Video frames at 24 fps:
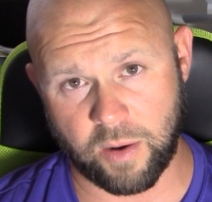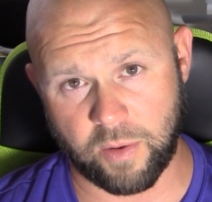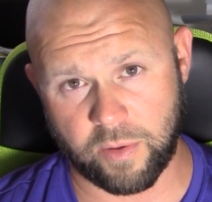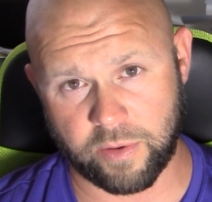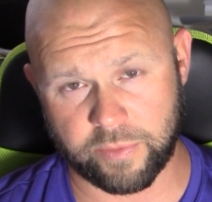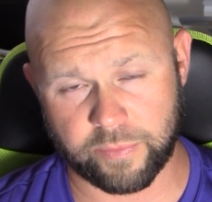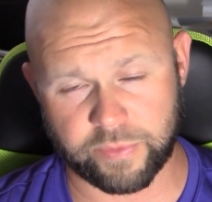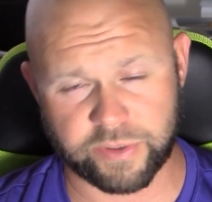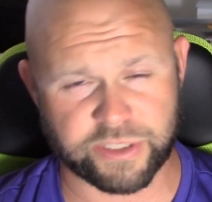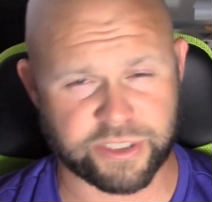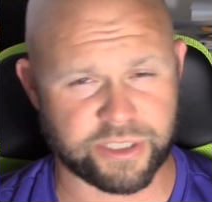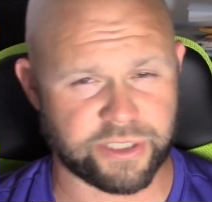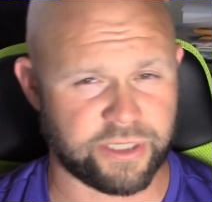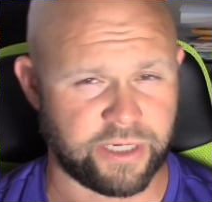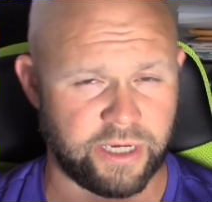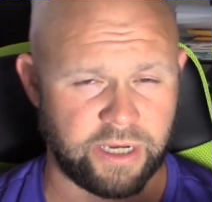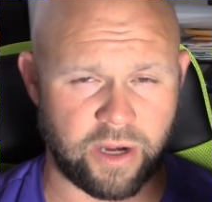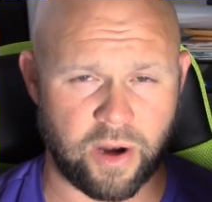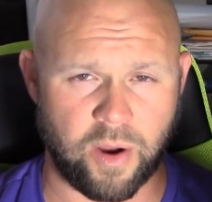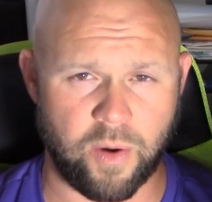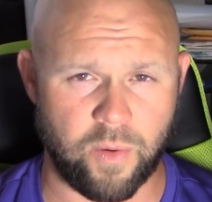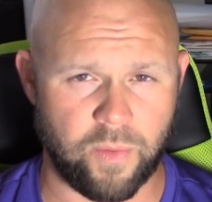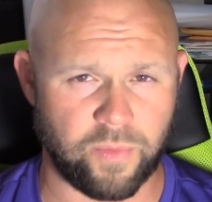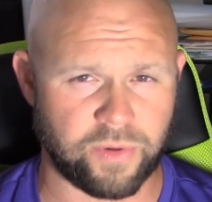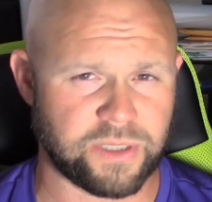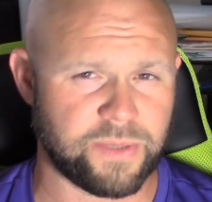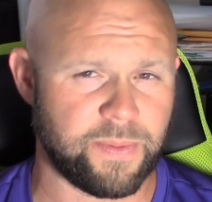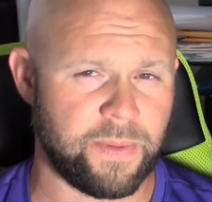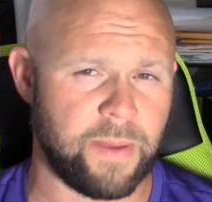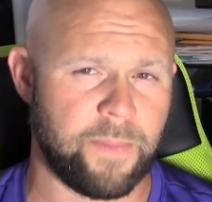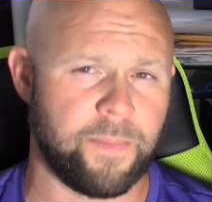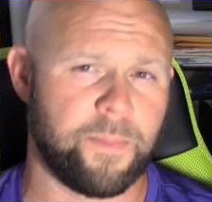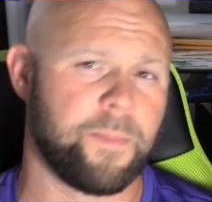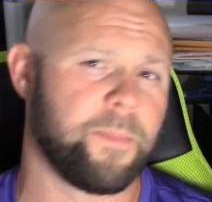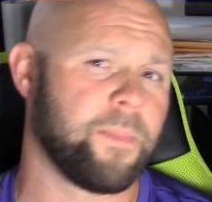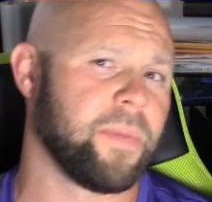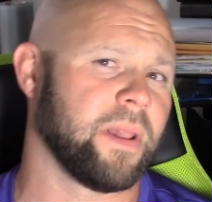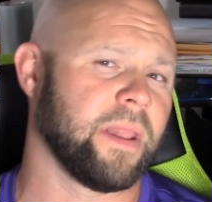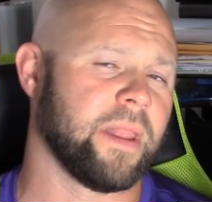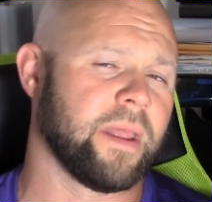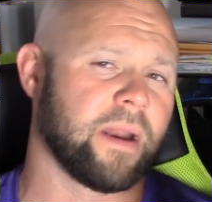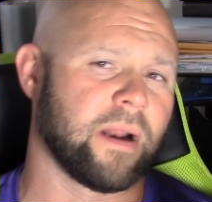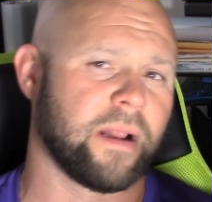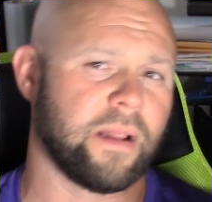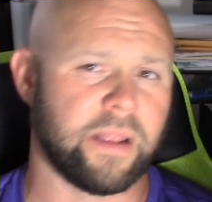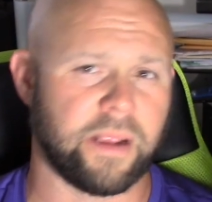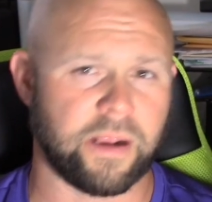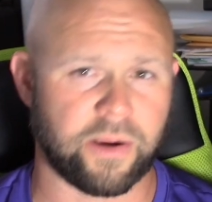which, to be
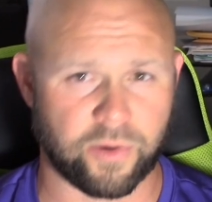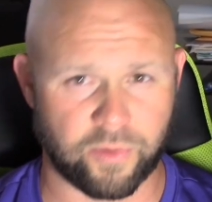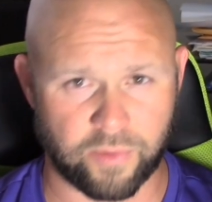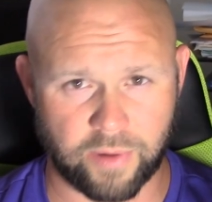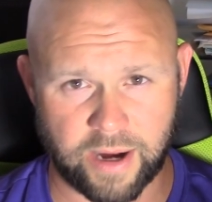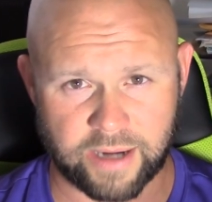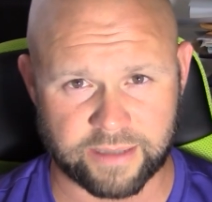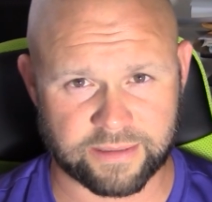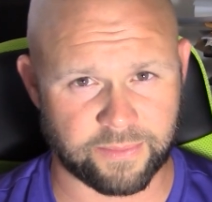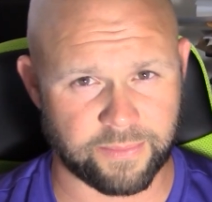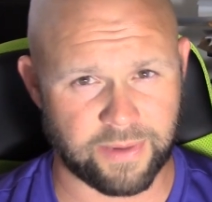politically correct,